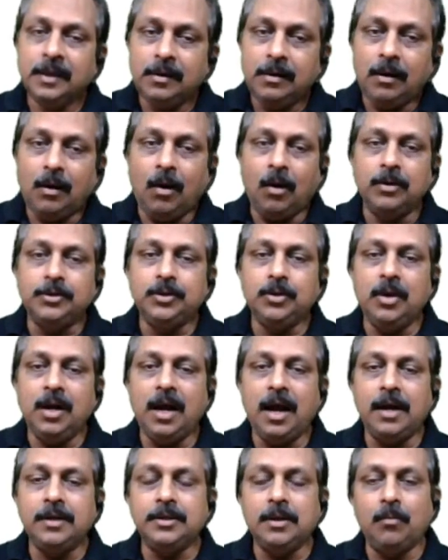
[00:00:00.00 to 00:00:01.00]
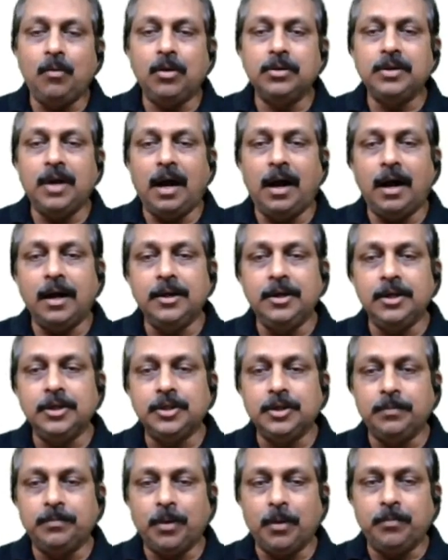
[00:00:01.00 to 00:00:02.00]
also has among the
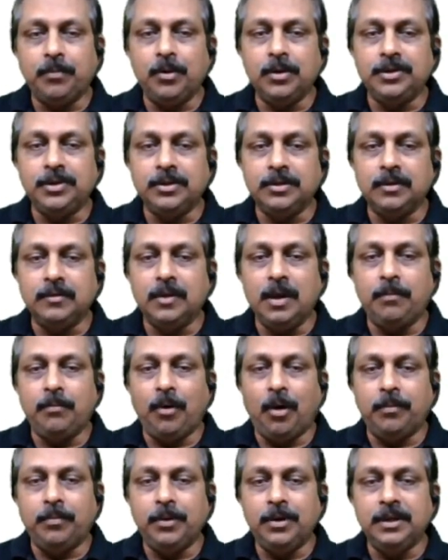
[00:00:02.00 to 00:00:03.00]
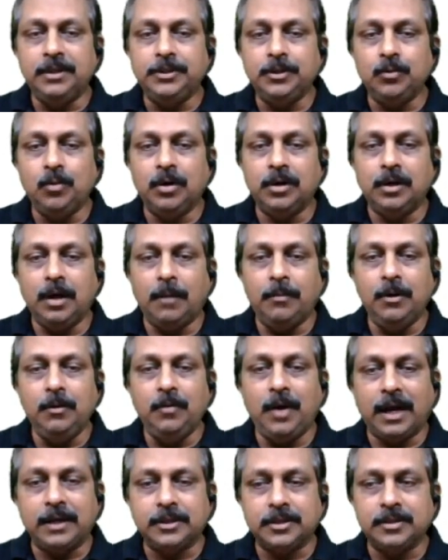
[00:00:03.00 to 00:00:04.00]
highest proportions of the population who are double
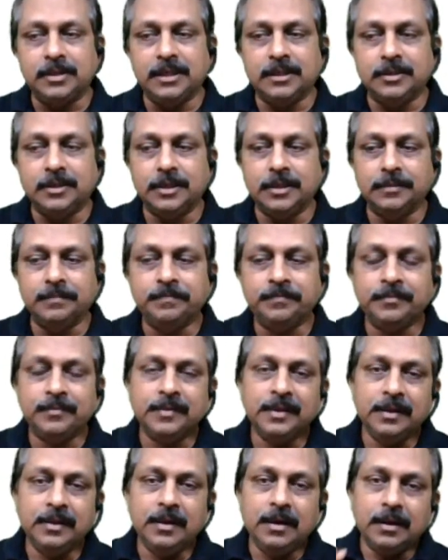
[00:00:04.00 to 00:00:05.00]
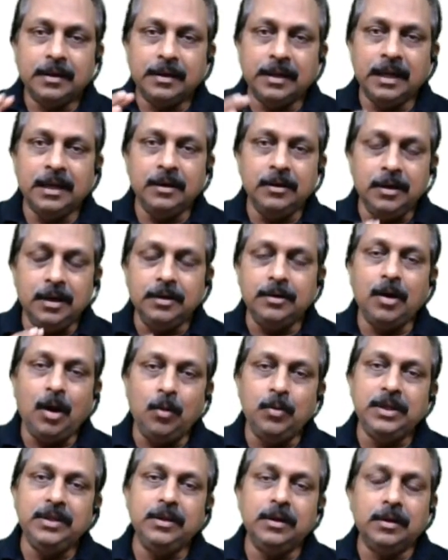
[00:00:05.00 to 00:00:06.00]
vaccinated. Kerala now
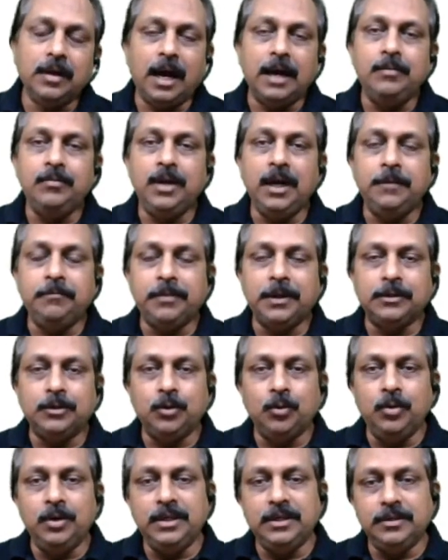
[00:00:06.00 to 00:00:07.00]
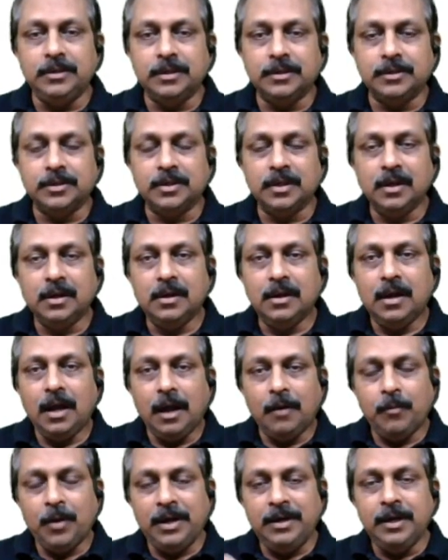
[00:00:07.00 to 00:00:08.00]
in the limelight for two reasons.
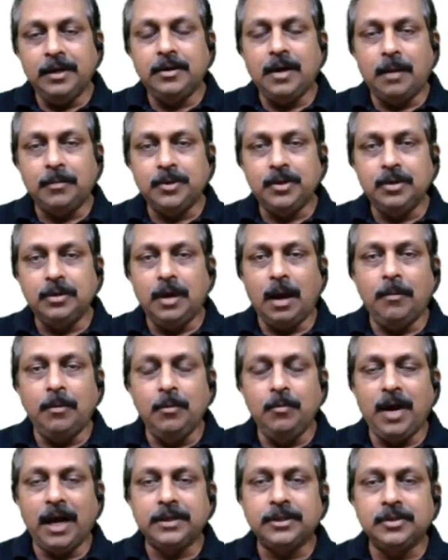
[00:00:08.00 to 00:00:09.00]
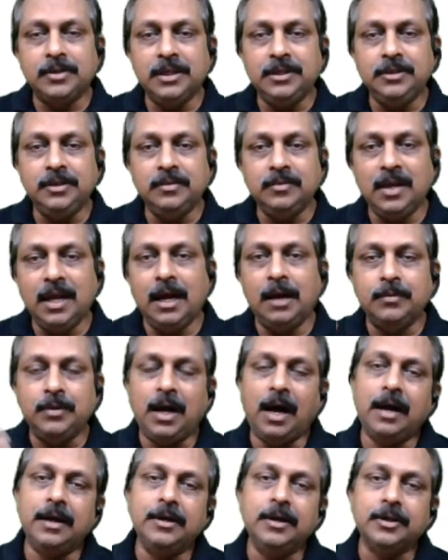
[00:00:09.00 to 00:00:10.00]
When it comes to double vaccination, they have the
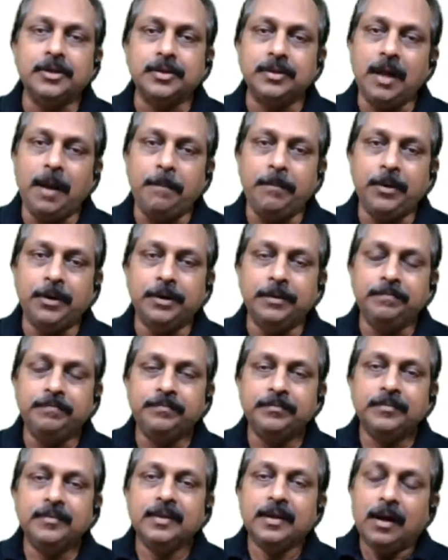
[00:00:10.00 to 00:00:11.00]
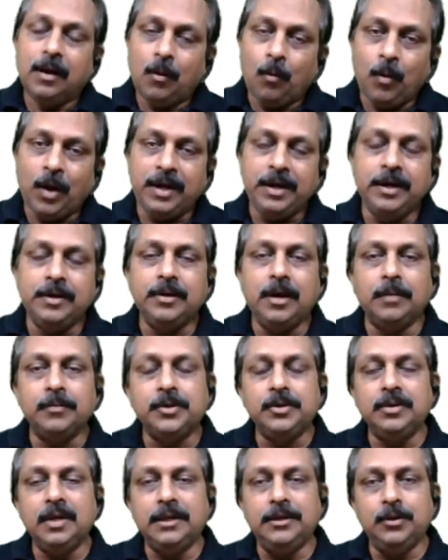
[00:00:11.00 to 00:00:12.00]
highest number. When it comes
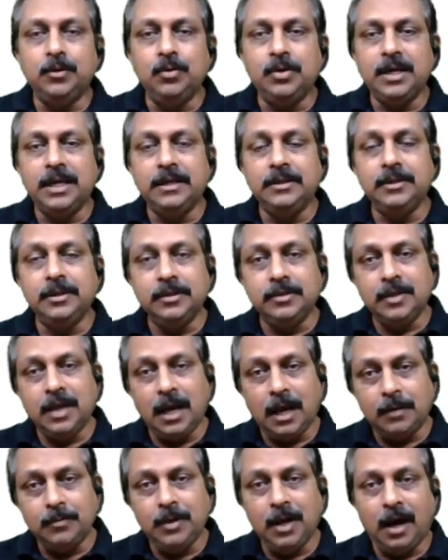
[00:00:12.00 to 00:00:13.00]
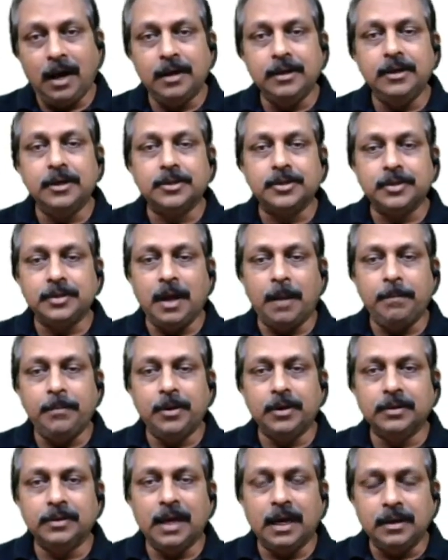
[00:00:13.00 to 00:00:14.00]
to the new cases, they have the highest
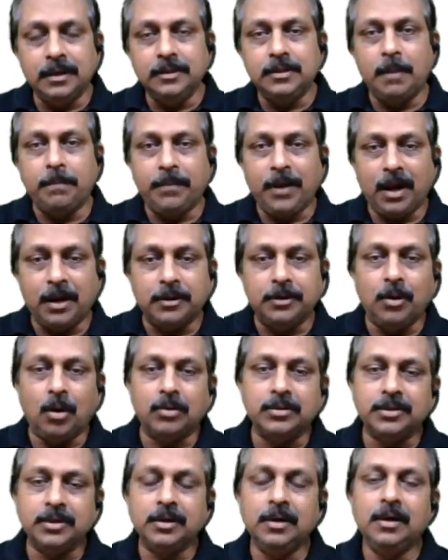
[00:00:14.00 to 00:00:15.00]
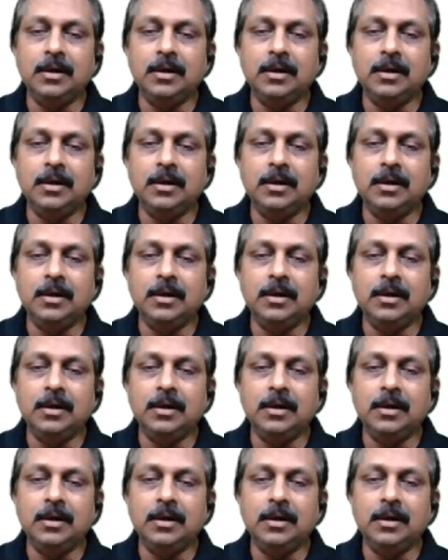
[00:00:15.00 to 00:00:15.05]
number. That is a paradox.